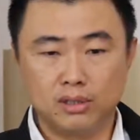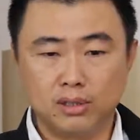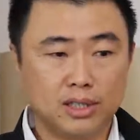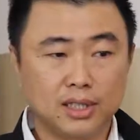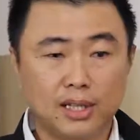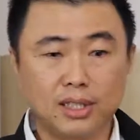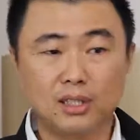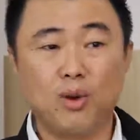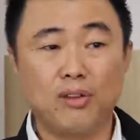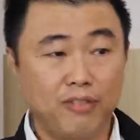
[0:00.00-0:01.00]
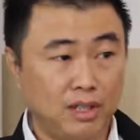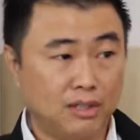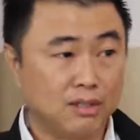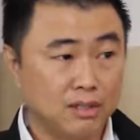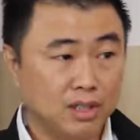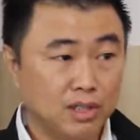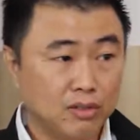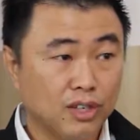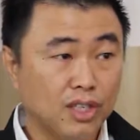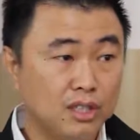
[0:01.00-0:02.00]
Society is quite fixed. It's
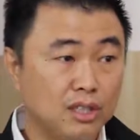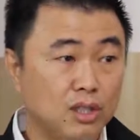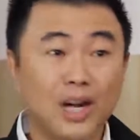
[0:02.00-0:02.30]
very easy.